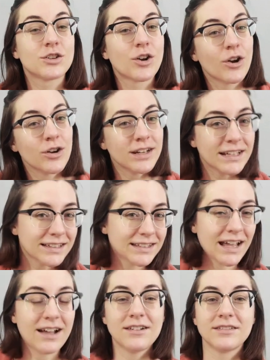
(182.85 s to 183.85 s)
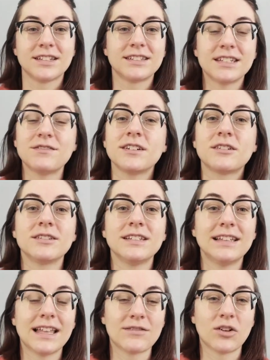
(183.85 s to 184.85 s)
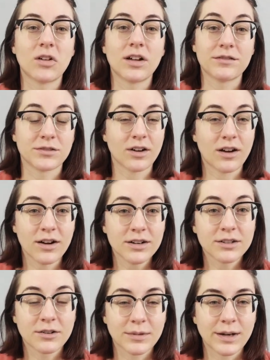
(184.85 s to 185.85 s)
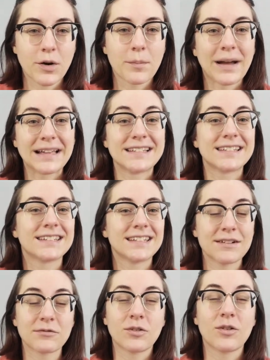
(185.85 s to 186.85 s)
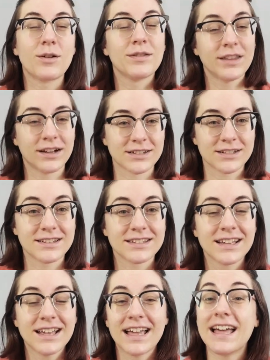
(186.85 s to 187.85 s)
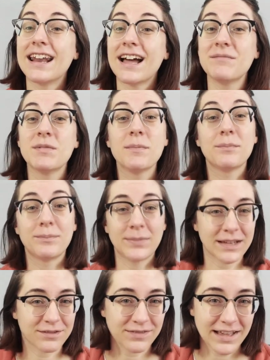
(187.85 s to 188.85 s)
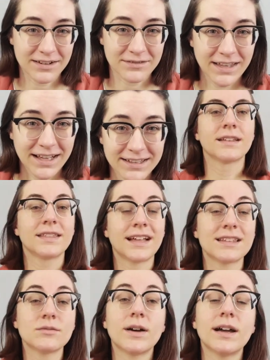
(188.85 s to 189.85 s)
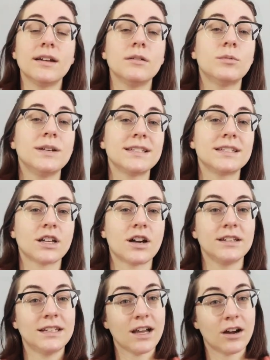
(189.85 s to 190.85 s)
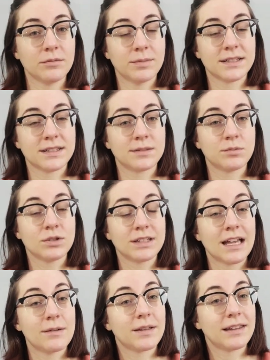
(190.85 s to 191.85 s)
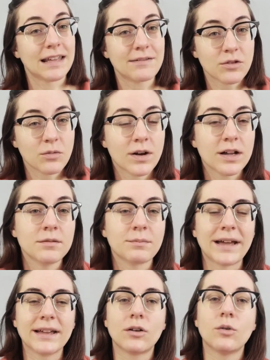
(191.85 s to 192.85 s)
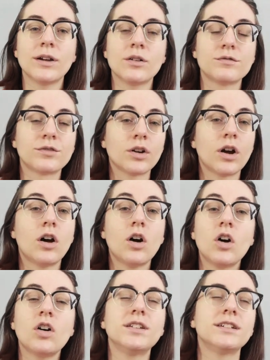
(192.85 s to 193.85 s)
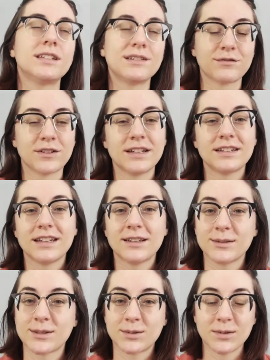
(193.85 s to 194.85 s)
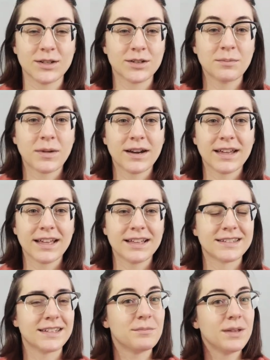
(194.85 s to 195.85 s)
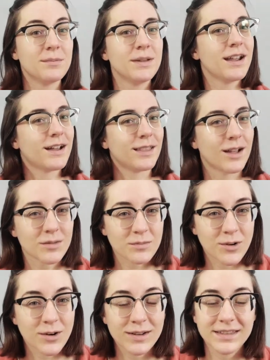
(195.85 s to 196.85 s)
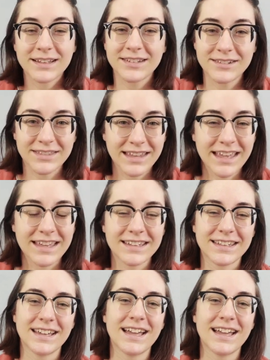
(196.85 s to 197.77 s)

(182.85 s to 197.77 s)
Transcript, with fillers: turning down the difficulty level of your art career by several notches. And I'm a big fan of that. That's why we start the Art Business Bootcamp Level one by going over all the different illustration markets. They may be a lot more than you think,